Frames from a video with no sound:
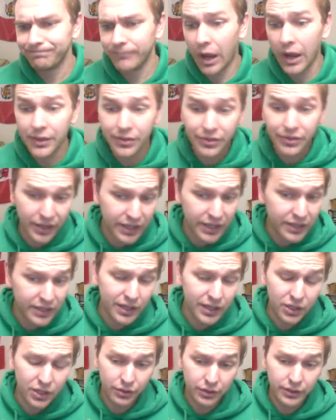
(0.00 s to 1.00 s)
I think
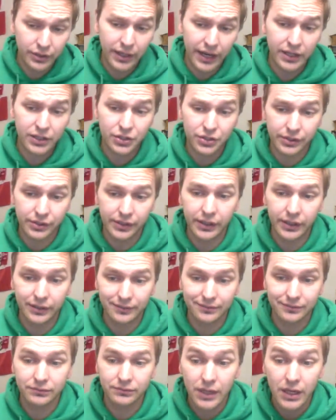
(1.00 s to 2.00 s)
they could actually.
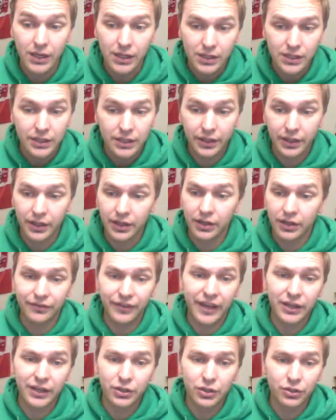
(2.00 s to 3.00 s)

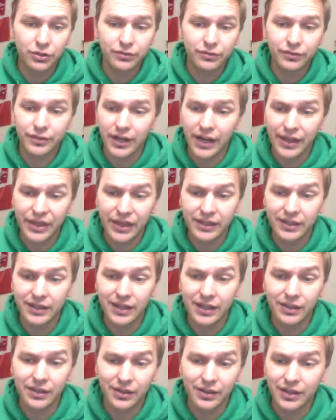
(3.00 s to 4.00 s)
Vancouver, I think,
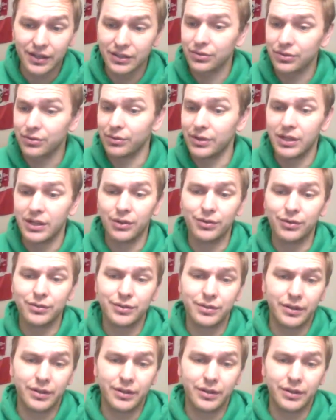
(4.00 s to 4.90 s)
either gets 3 goals or